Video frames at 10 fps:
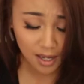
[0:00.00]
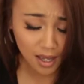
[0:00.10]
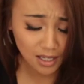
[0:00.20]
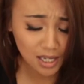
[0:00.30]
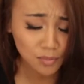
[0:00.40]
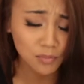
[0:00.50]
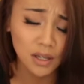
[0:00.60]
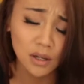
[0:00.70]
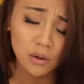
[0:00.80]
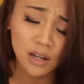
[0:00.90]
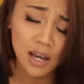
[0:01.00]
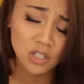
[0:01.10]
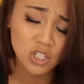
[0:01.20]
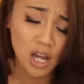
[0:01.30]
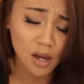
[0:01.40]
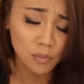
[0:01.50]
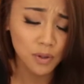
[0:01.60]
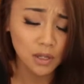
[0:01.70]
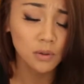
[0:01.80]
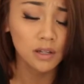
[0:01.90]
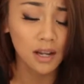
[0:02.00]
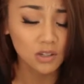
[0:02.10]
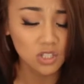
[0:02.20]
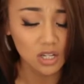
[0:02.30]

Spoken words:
I can't be without you, I'll be without you,